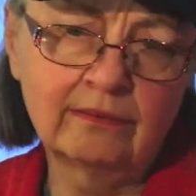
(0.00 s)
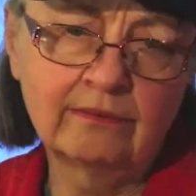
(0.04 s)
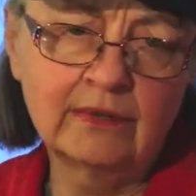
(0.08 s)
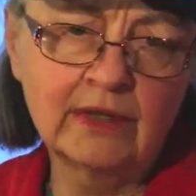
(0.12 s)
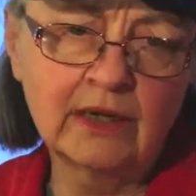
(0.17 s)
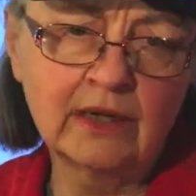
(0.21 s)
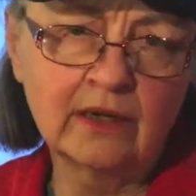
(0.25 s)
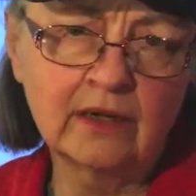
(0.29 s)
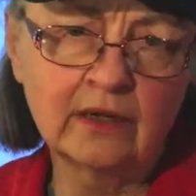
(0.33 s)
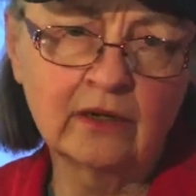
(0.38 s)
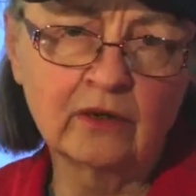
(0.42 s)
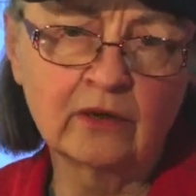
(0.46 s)

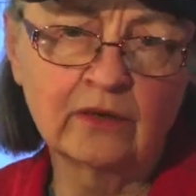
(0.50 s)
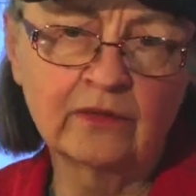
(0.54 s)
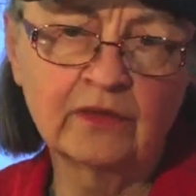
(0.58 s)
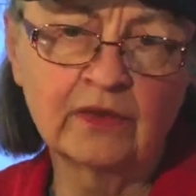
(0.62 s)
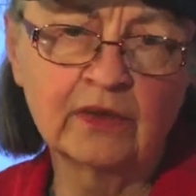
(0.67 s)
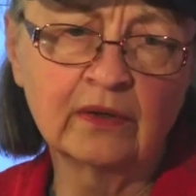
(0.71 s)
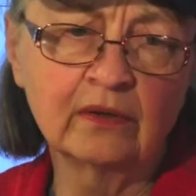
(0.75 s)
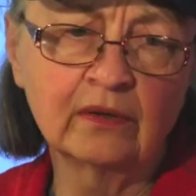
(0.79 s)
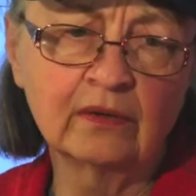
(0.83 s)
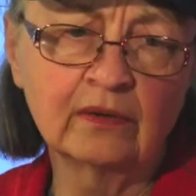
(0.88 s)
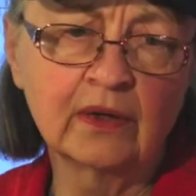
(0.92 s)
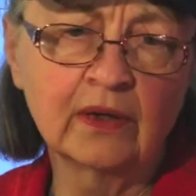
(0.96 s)
take care of
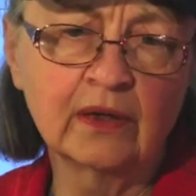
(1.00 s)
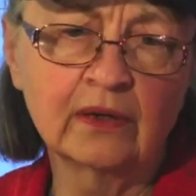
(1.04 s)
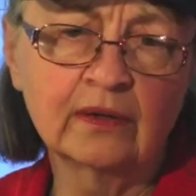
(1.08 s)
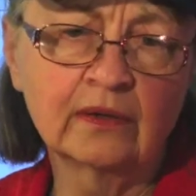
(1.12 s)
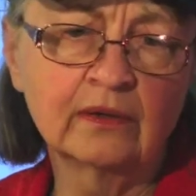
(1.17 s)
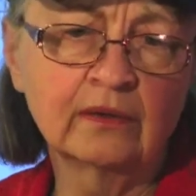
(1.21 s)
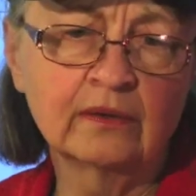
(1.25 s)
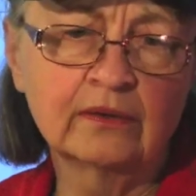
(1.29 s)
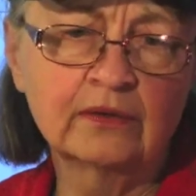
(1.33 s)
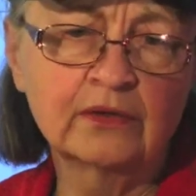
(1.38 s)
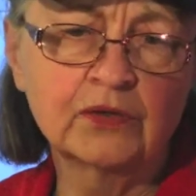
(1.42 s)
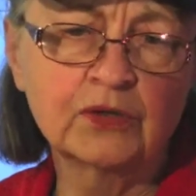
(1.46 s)
their
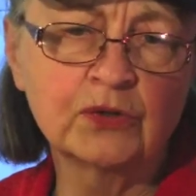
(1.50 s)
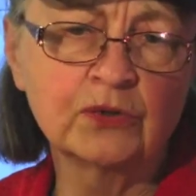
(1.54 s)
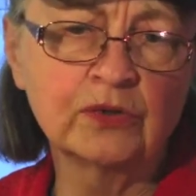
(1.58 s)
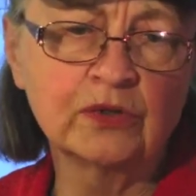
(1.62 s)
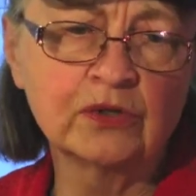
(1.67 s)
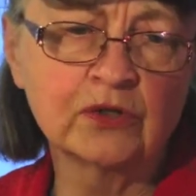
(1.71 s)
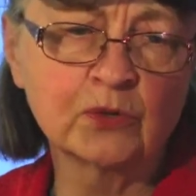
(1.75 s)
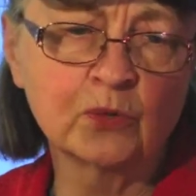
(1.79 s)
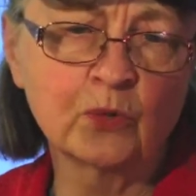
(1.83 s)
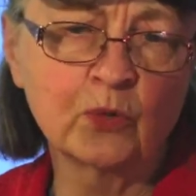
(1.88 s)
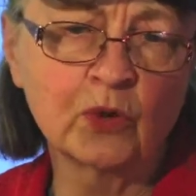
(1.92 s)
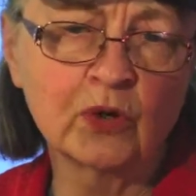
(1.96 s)

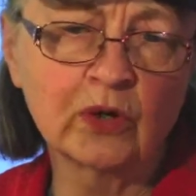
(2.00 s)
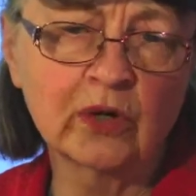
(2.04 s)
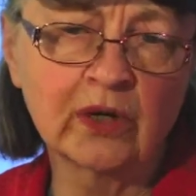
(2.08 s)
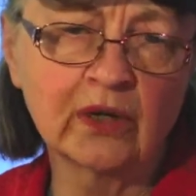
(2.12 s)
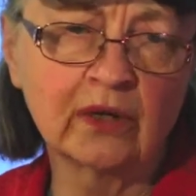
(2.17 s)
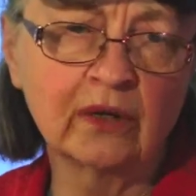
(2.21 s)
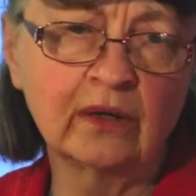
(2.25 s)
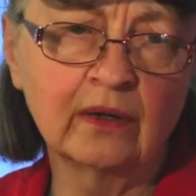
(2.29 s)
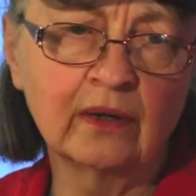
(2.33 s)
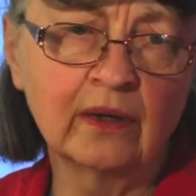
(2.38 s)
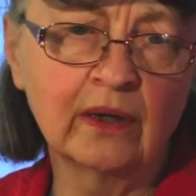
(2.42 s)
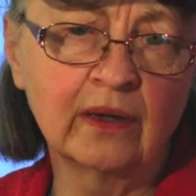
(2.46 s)
students' work
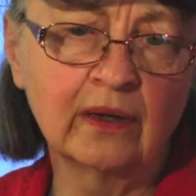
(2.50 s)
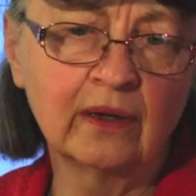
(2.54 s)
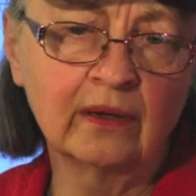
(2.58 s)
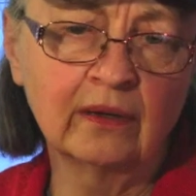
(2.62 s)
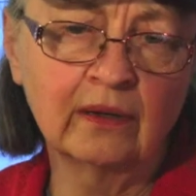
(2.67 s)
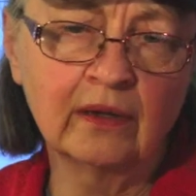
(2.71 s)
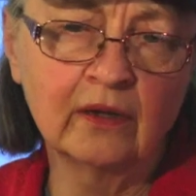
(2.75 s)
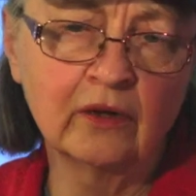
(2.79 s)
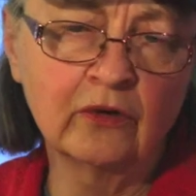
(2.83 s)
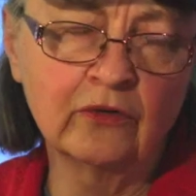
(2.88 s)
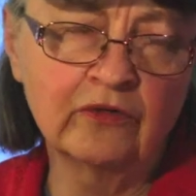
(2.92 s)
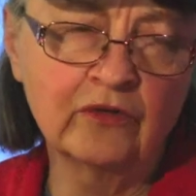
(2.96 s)

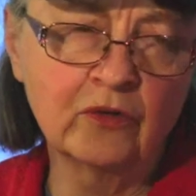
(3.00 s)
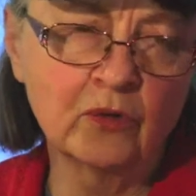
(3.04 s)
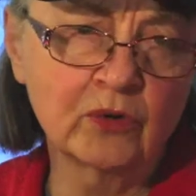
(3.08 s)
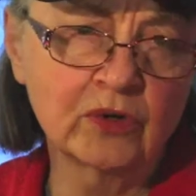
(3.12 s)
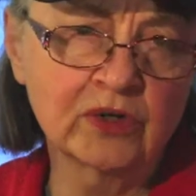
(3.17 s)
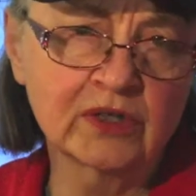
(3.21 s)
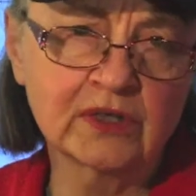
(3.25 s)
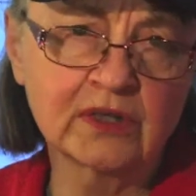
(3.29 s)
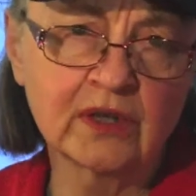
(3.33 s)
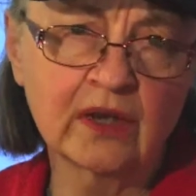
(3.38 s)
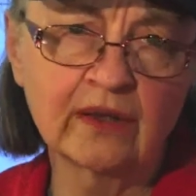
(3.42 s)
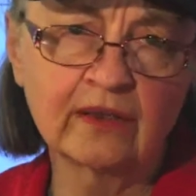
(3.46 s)
and
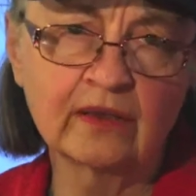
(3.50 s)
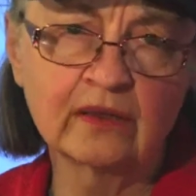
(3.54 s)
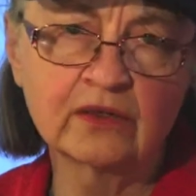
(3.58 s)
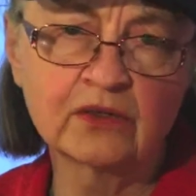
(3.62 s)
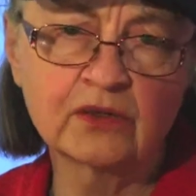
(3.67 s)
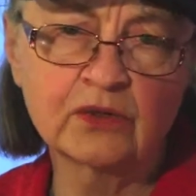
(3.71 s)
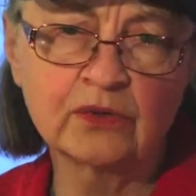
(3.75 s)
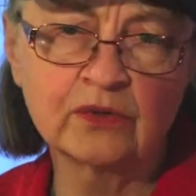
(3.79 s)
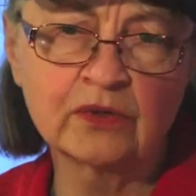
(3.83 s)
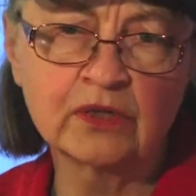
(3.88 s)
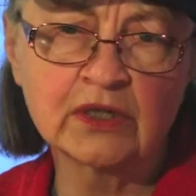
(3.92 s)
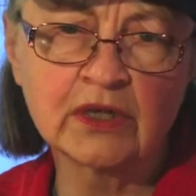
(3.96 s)
focus on the
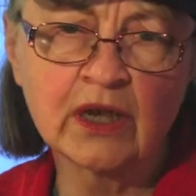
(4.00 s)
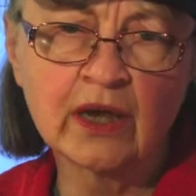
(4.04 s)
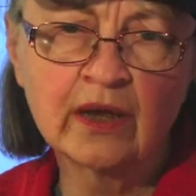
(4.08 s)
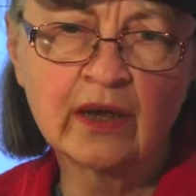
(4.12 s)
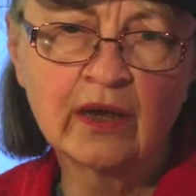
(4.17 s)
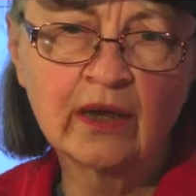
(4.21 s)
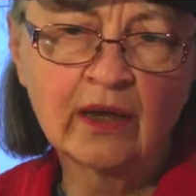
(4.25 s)
students.